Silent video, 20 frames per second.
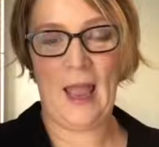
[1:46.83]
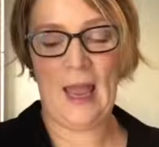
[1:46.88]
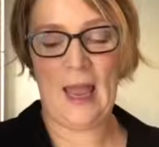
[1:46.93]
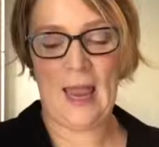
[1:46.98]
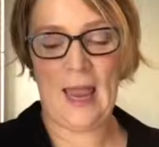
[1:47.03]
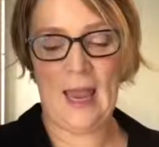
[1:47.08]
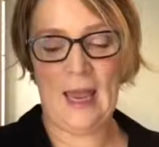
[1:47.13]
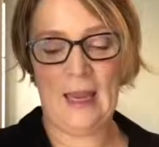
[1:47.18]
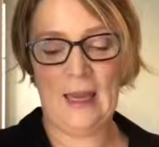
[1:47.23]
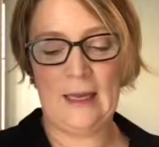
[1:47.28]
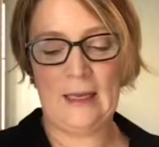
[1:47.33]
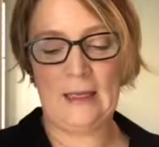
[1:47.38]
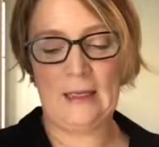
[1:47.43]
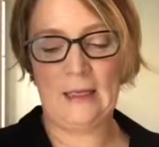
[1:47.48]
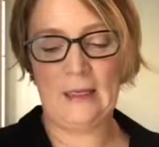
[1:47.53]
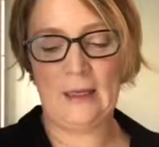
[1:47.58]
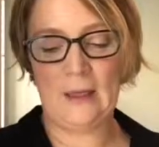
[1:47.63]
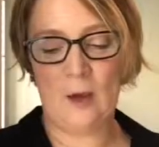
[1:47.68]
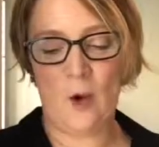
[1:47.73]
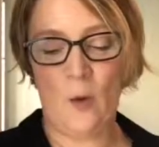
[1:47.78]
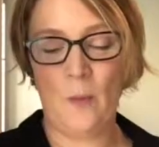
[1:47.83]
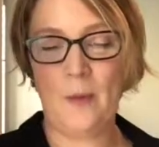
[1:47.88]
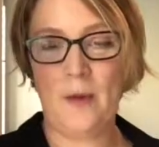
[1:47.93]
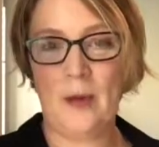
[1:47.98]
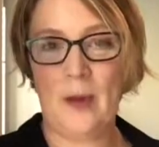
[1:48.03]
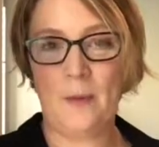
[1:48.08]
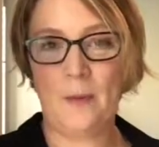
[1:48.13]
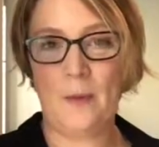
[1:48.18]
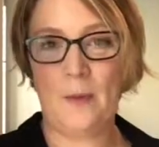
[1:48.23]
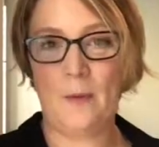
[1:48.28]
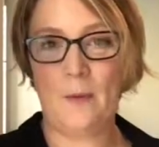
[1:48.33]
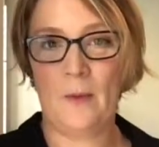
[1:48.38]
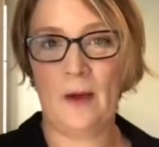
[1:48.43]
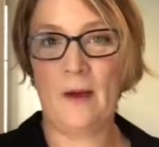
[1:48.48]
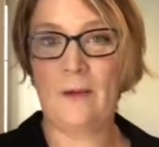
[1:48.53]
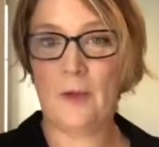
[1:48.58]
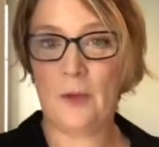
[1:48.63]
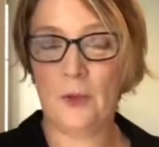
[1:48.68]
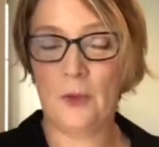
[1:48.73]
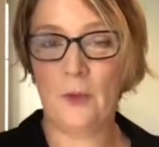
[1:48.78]
and open up
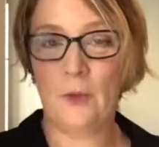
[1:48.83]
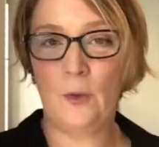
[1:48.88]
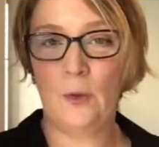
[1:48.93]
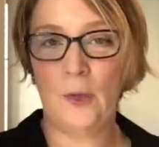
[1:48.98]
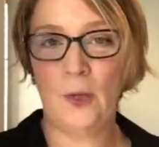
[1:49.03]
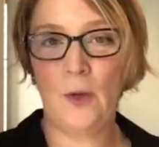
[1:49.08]
whatever tool